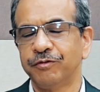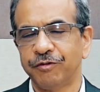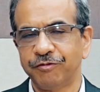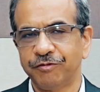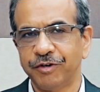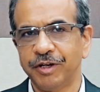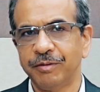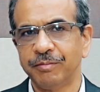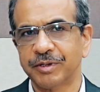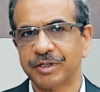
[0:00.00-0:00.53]
to
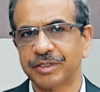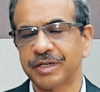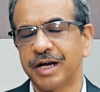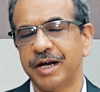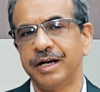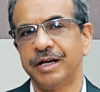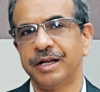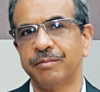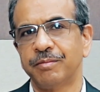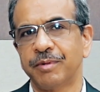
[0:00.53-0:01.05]

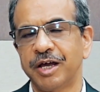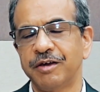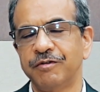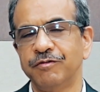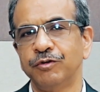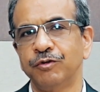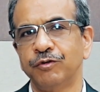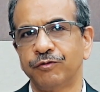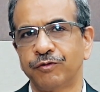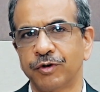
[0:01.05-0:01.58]
15% in my
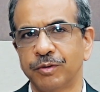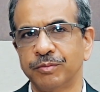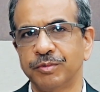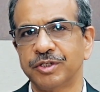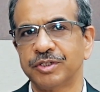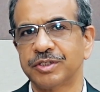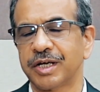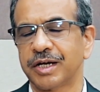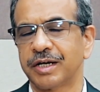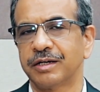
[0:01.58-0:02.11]
view for
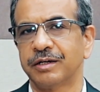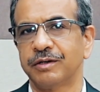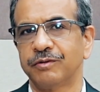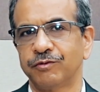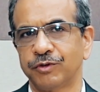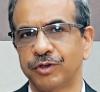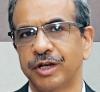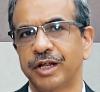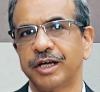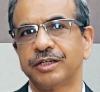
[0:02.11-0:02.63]
this sector
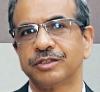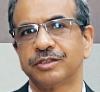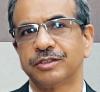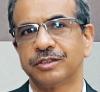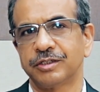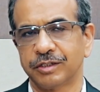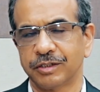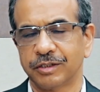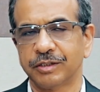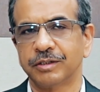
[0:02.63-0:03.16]
for the
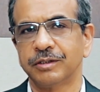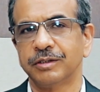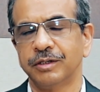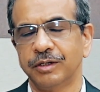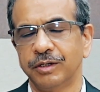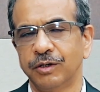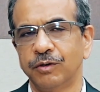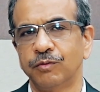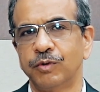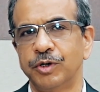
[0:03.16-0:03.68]
next 1
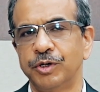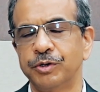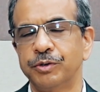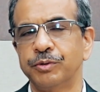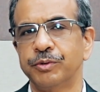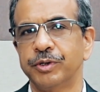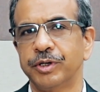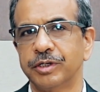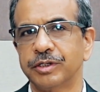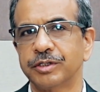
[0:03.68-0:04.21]
or
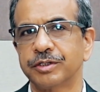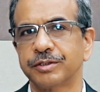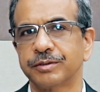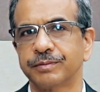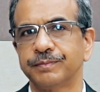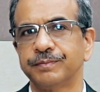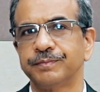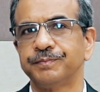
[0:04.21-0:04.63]
2 years.